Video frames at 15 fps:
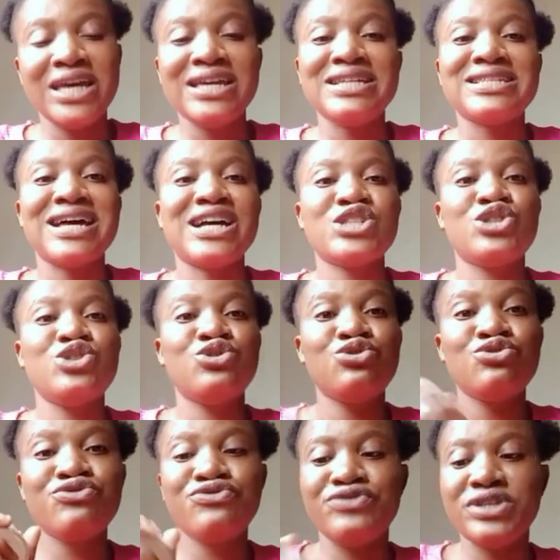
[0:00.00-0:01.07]
It has
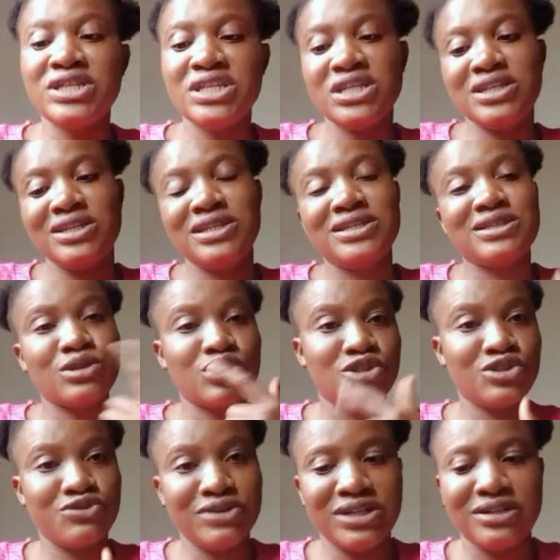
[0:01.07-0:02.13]
UV
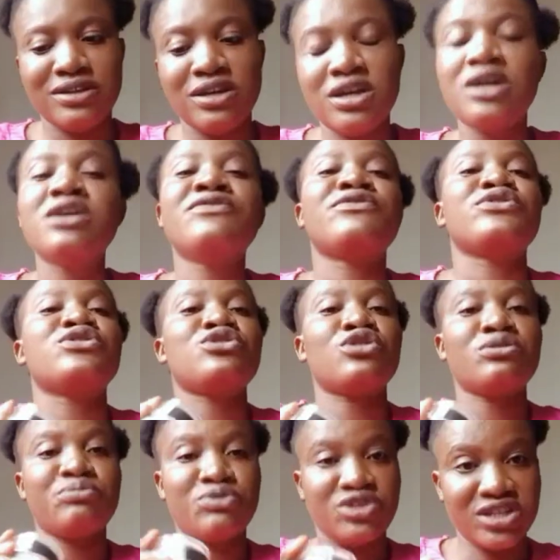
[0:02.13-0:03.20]
sunscreen for
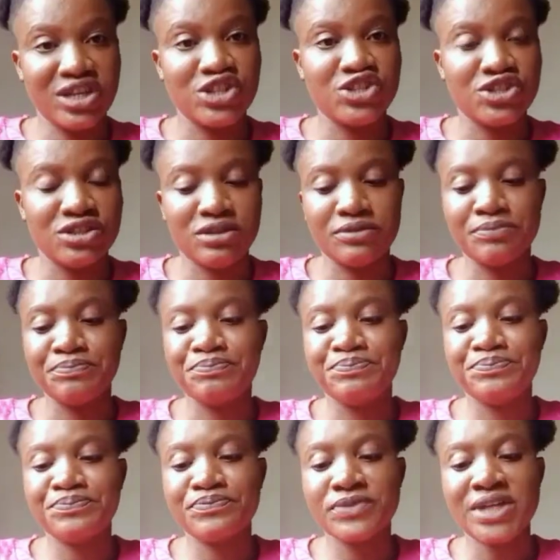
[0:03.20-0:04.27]
sun protection.
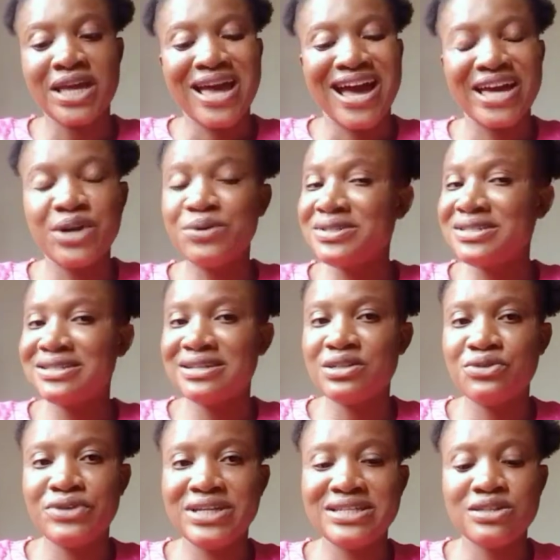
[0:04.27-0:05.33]
I got it at
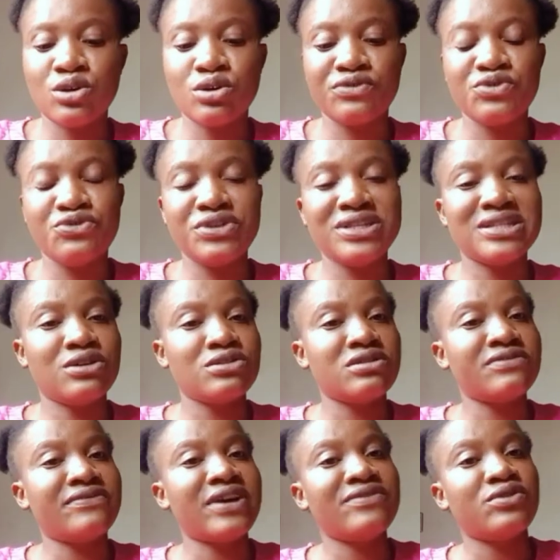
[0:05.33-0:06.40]
the rate of
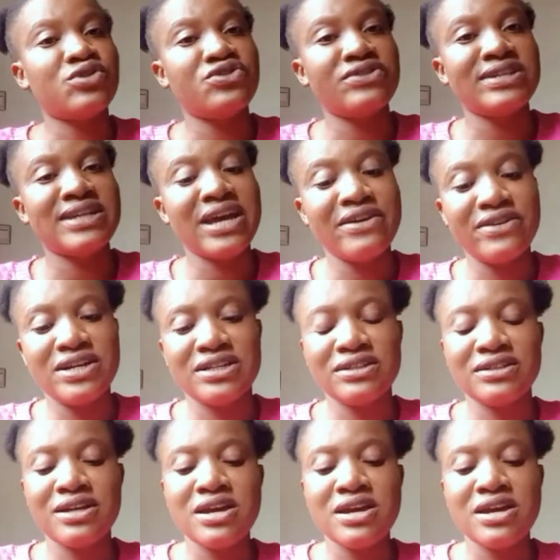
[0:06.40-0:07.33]
3,500 Naira.